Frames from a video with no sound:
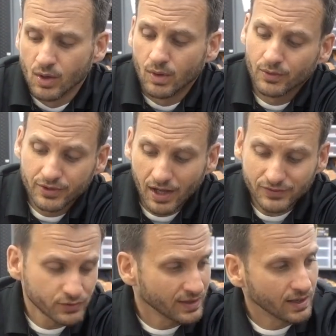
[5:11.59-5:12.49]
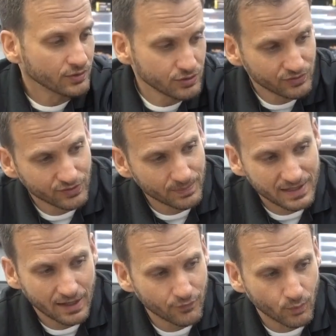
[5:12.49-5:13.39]
Well, with the Costco towel, you can still be
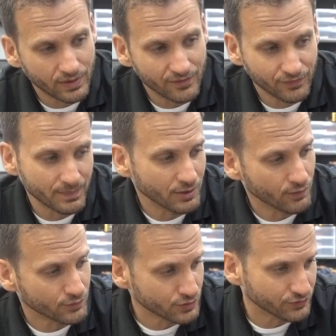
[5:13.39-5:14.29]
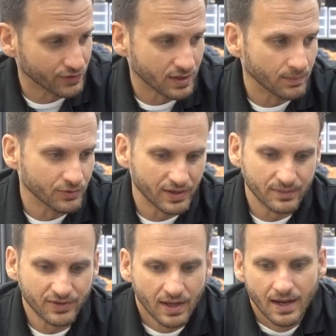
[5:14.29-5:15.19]
careful with it, flip it over, use it a couple
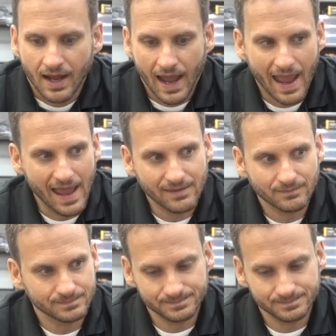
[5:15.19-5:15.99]
times, and